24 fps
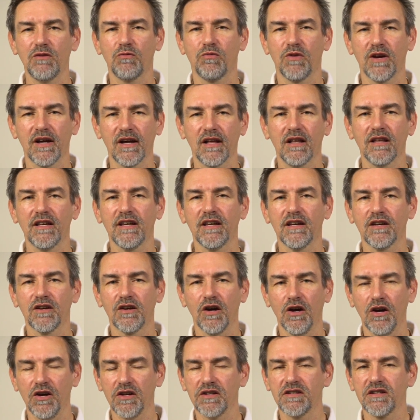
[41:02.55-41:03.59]
really
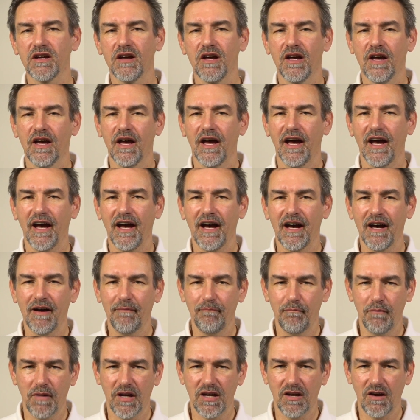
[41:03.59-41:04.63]
good.
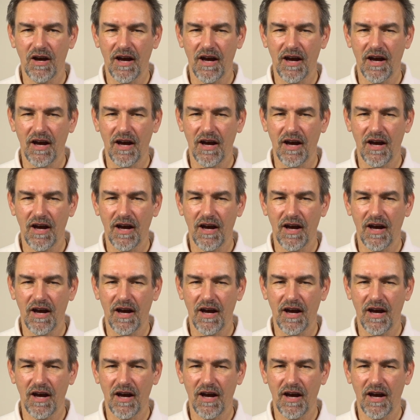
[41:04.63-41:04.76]
You